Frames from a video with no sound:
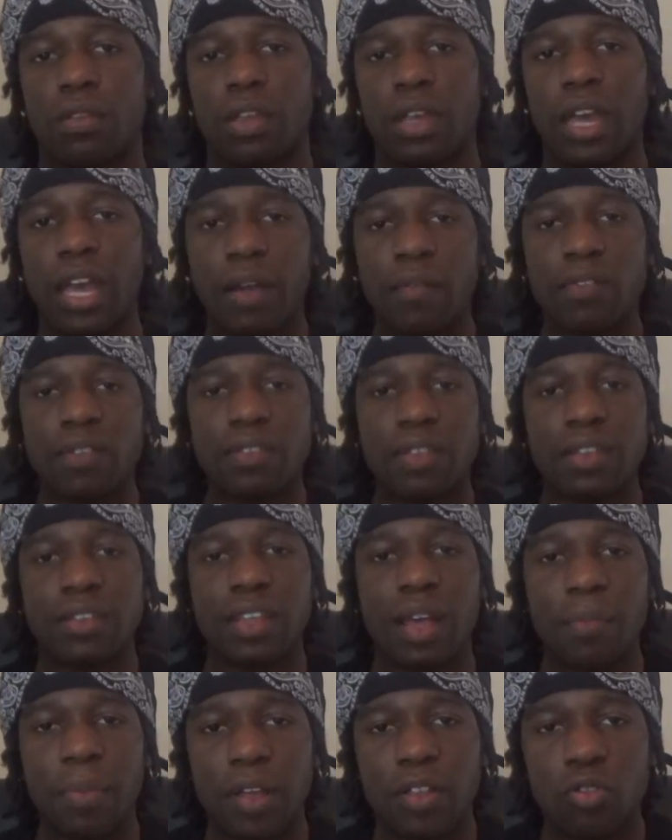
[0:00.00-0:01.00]
Ever
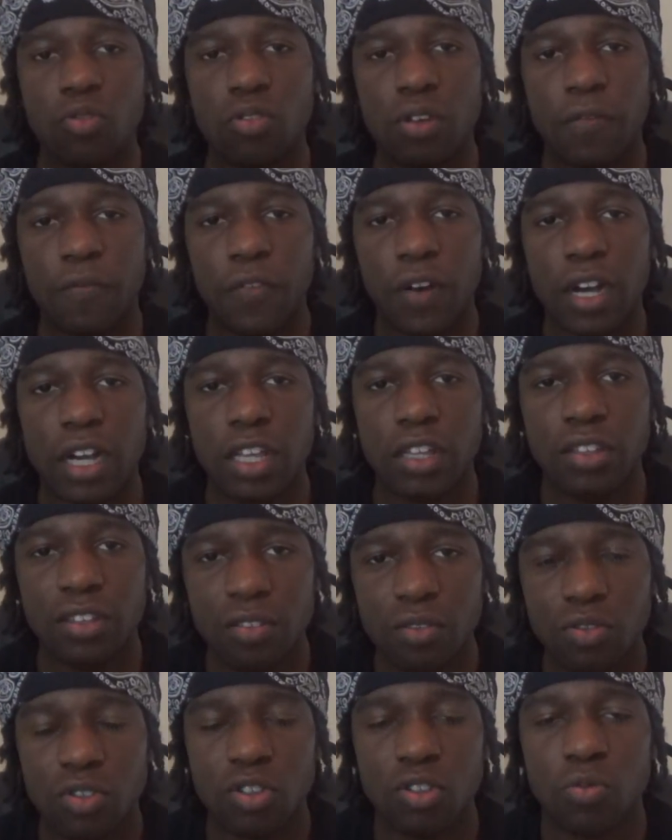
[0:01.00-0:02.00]
since I've been doing fucking
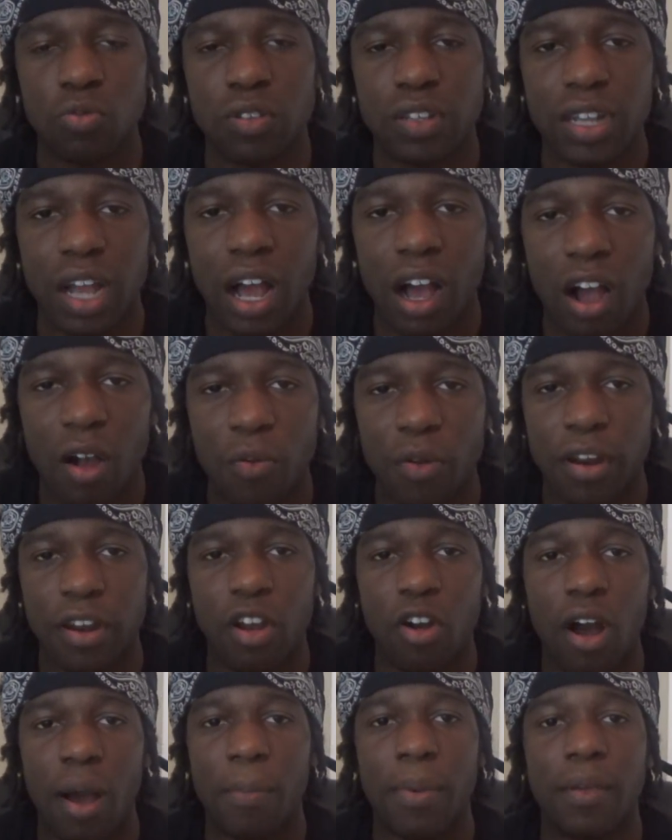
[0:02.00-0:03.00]
YouTube, which I already
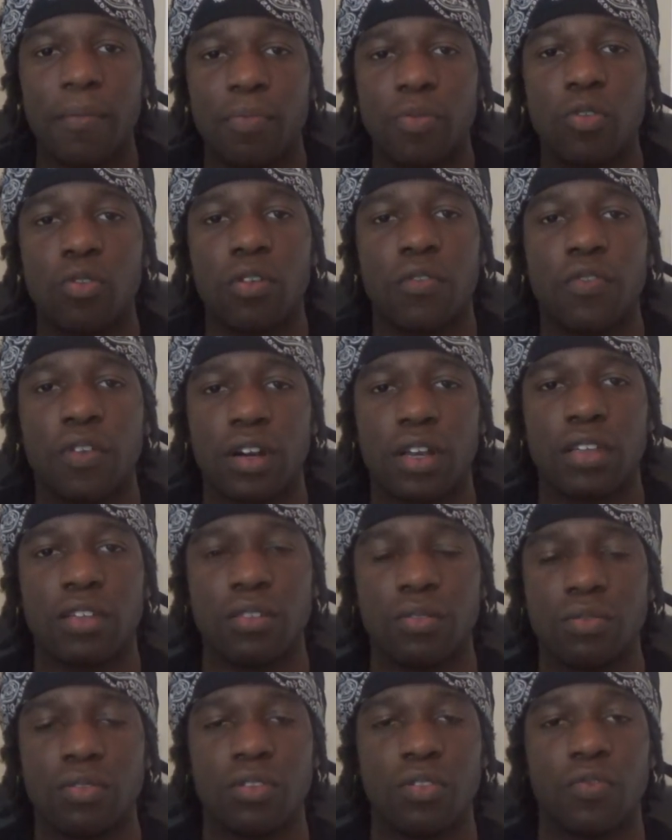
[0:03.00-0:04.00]
know I've been doing fucking
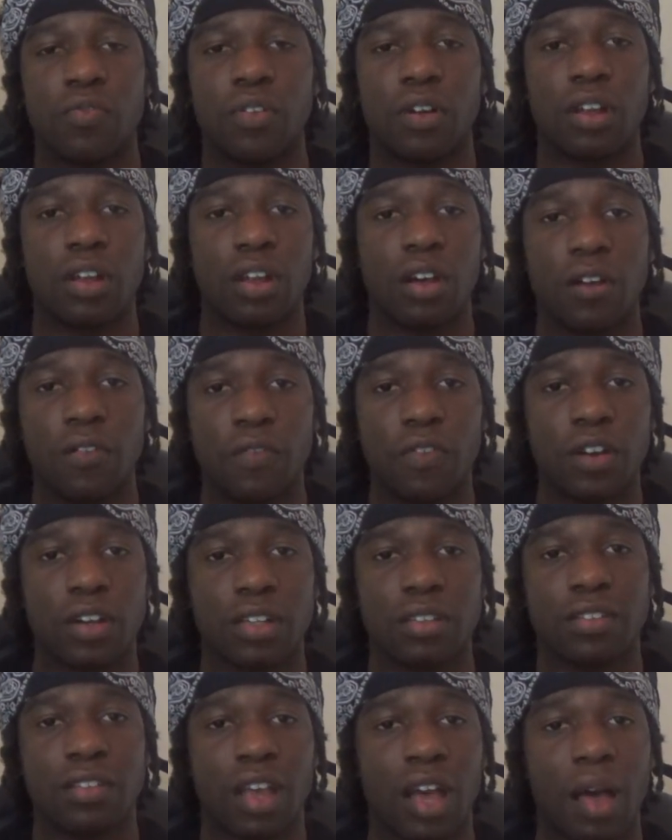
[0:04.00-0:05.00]
YouTube for a long
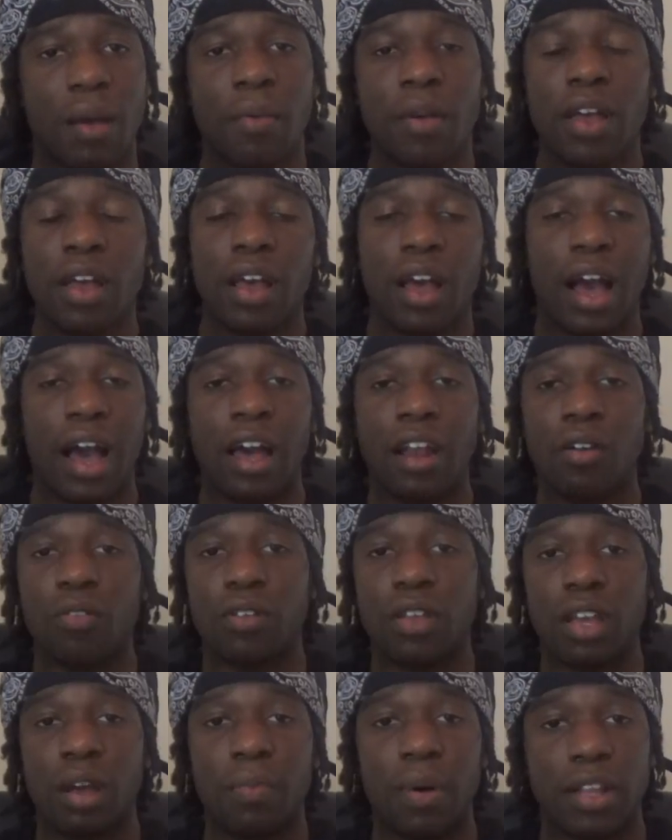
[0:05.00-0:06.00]
fucking time. I
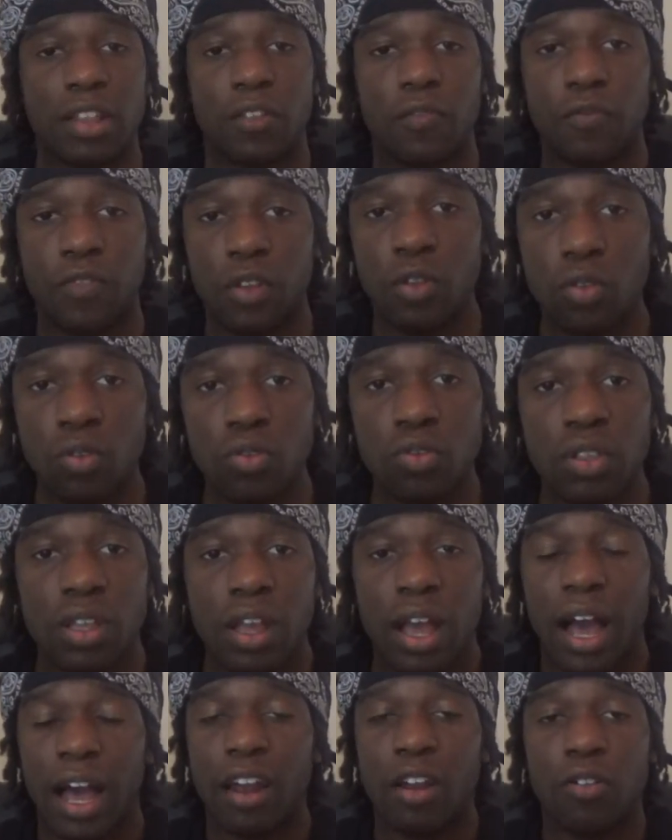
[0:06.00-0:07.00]
don't care about the views.
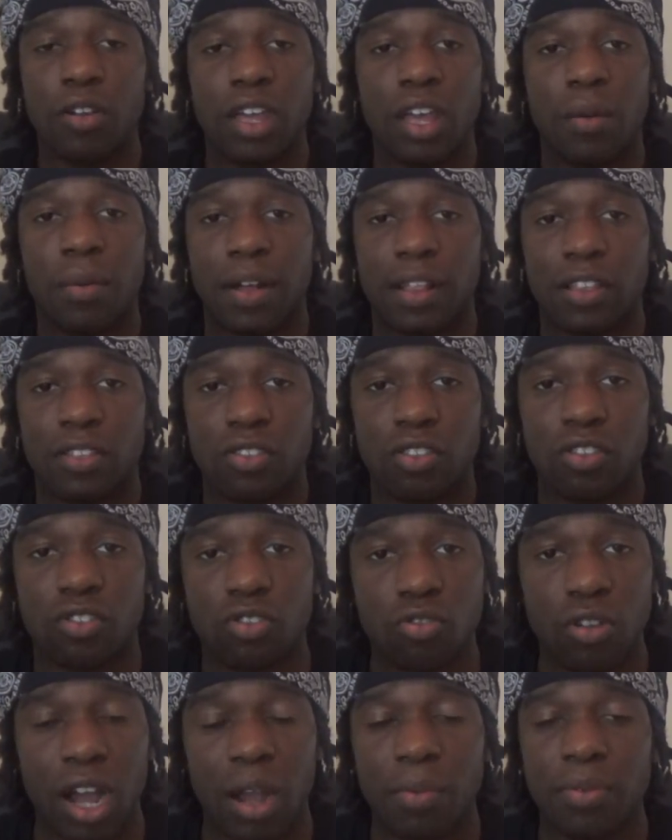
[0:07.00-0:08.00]
I don't care about the
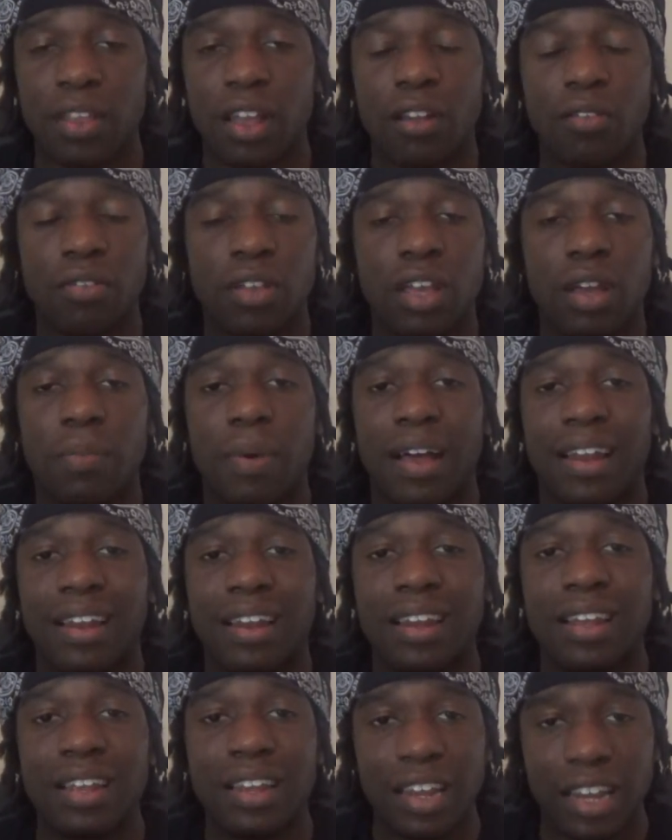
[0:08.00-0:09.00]
subscribers. I don't care about
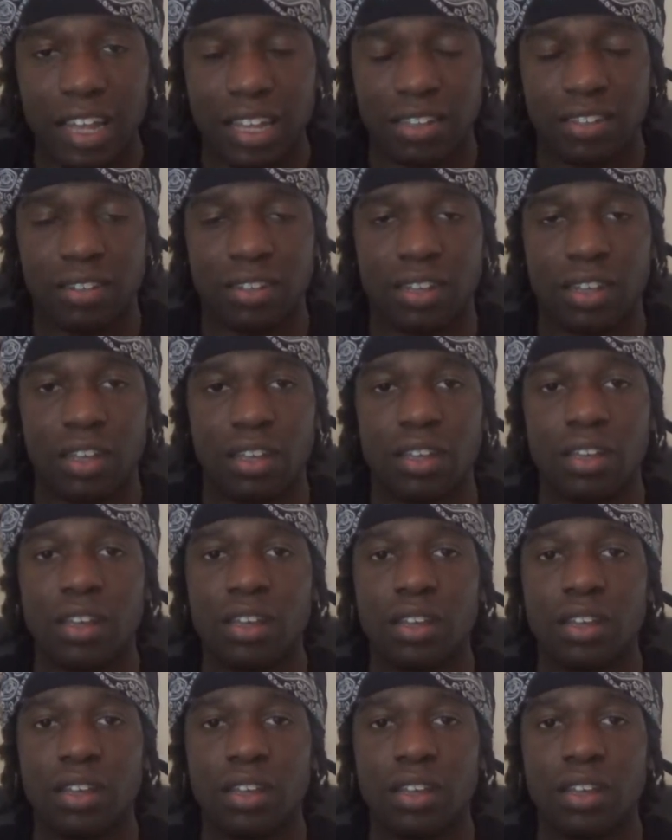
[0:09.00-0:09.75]
none of that shit.